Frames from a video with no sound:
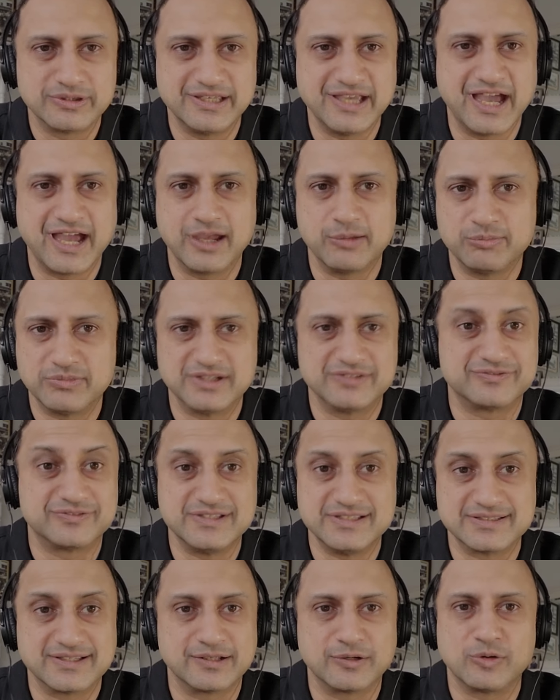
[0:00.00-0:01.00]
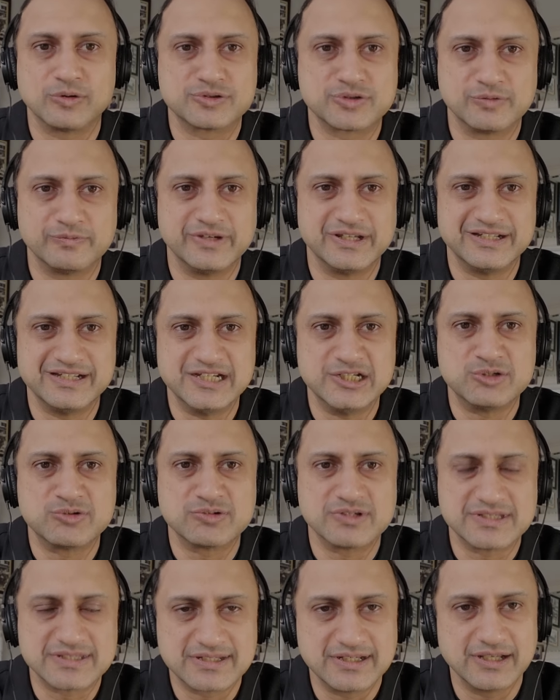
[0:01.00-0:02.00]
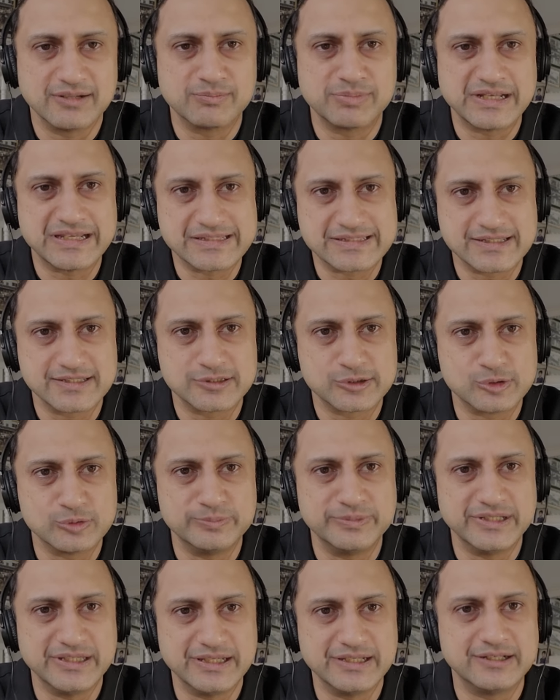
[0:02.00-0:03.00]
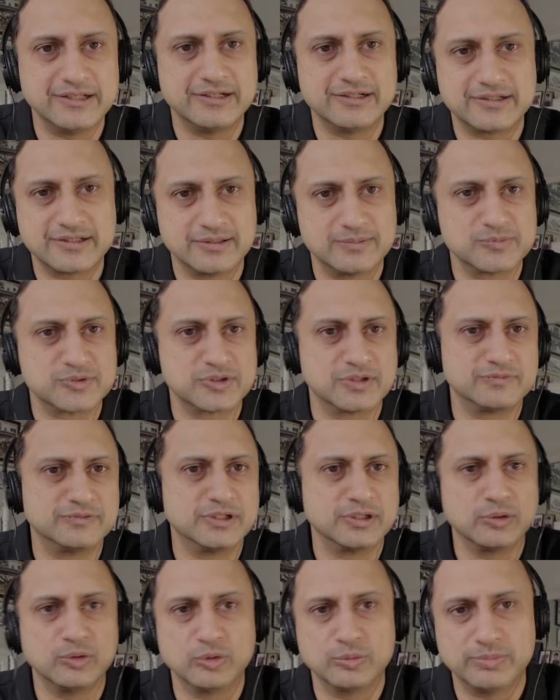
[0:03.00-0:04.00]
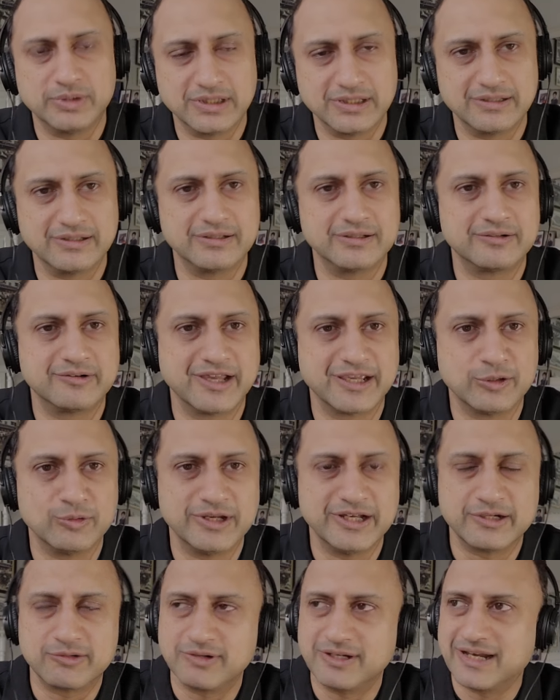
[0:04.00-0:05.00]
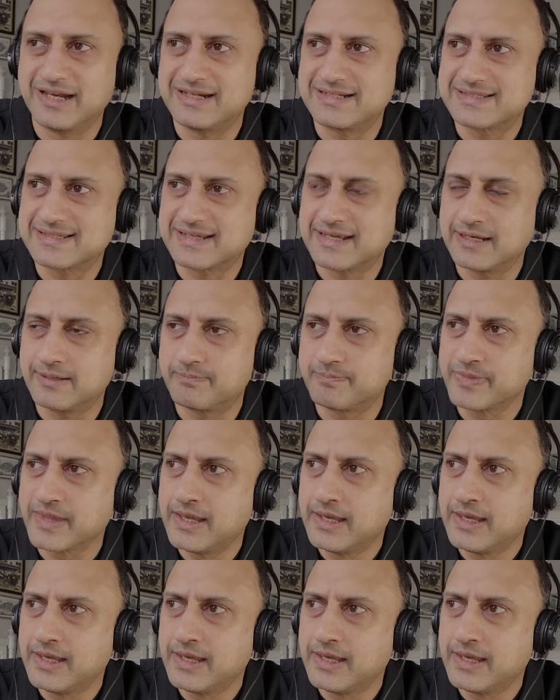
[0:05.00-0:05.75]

the I M F. These are also very interesting places to be in in terms of the global regulatory landscape,